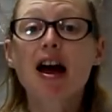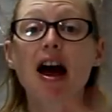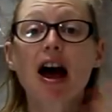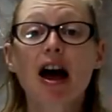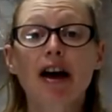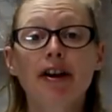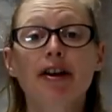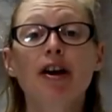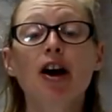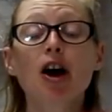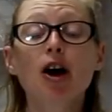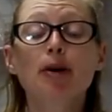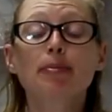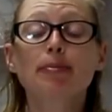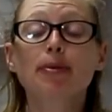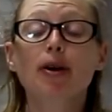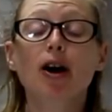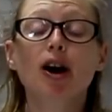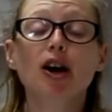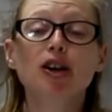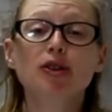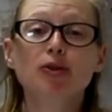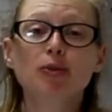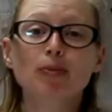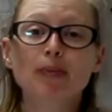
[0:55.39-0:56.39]
and her
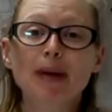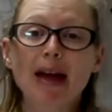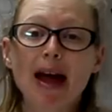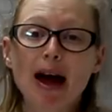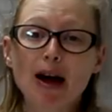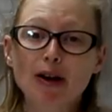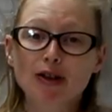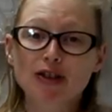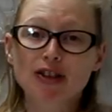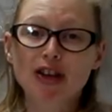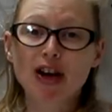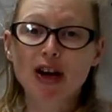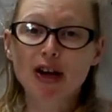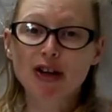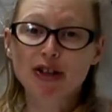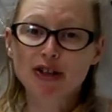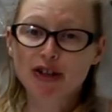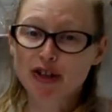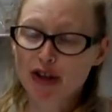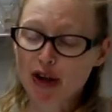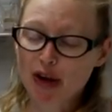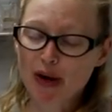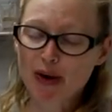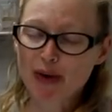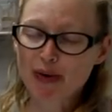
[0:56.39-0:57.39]
prize will be out to her
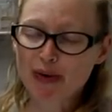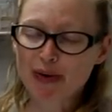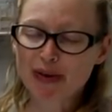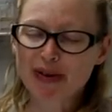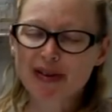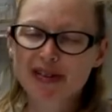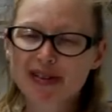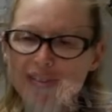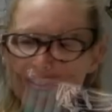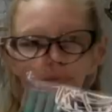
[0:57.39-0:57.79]
soon.